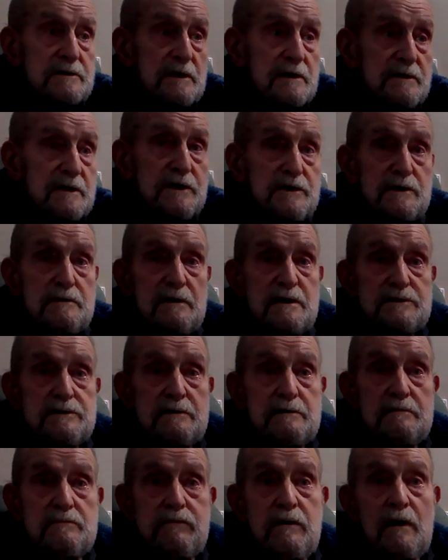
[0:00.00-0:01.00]
then you had to
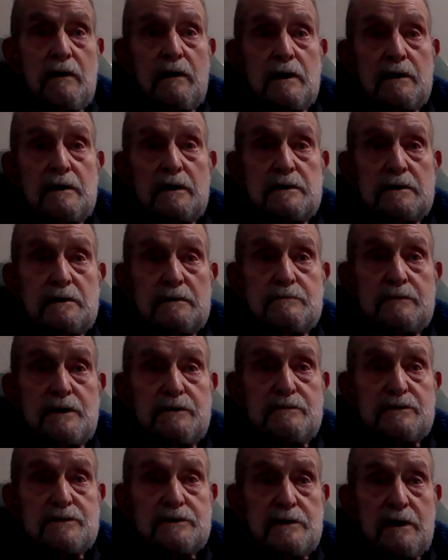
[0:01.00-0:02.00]
fire at them. There
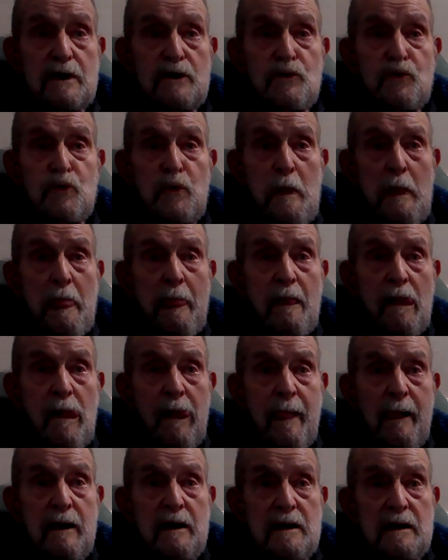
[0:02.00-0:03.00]
was no
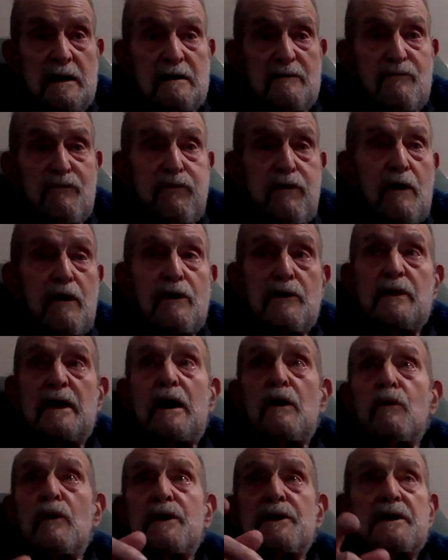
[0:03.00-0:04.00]
fire that
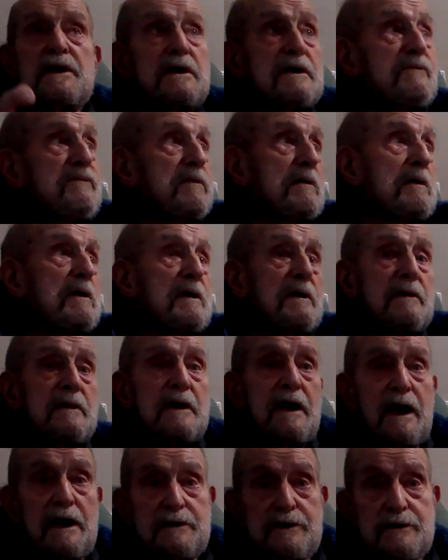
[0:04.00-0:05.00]
one here, fire
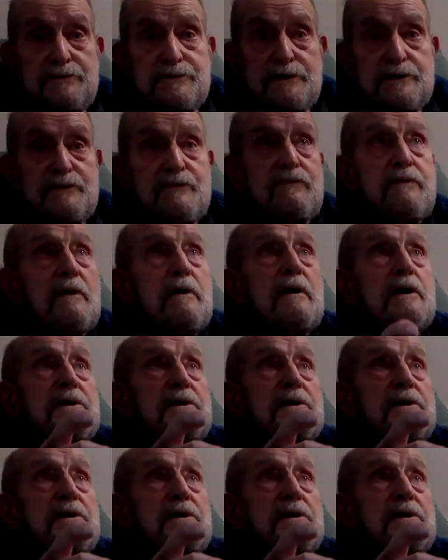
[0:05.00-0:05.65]
that. You just fired